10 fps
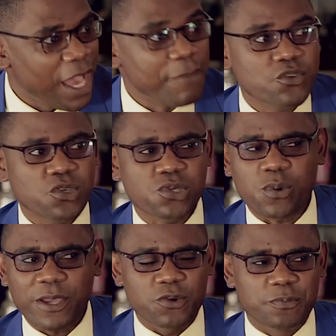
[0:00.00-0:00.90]
I'm
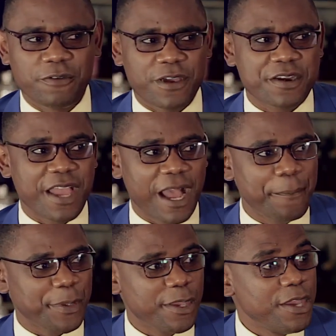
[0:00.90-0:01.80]
sure you'll be very
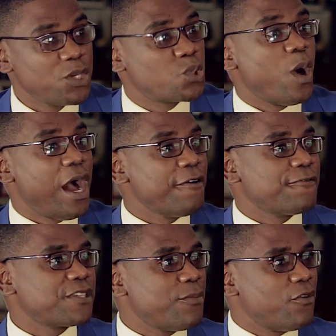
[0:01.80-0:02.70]
happy to
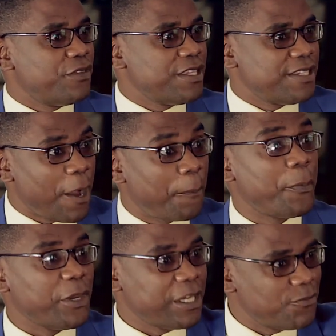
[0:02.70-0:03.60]
have some of these young
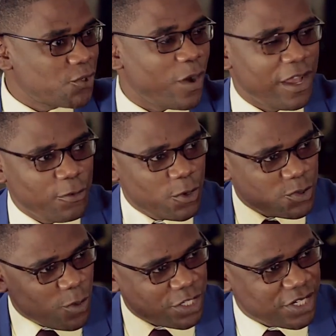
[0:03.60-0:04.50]
people. And I'm sure I
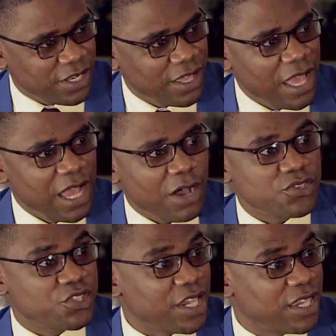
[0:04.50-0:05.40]
was
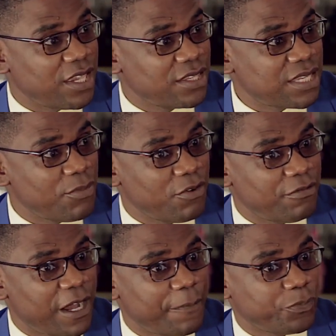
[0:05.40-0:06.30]
checking some
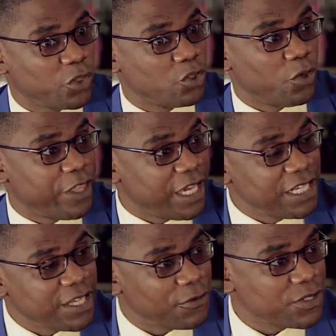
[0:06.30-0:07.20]
of the
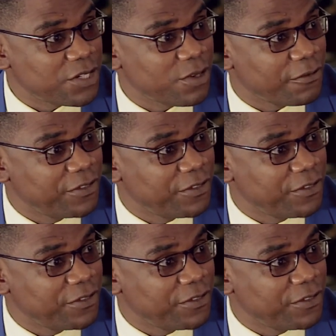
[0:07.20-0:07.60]
interviews that you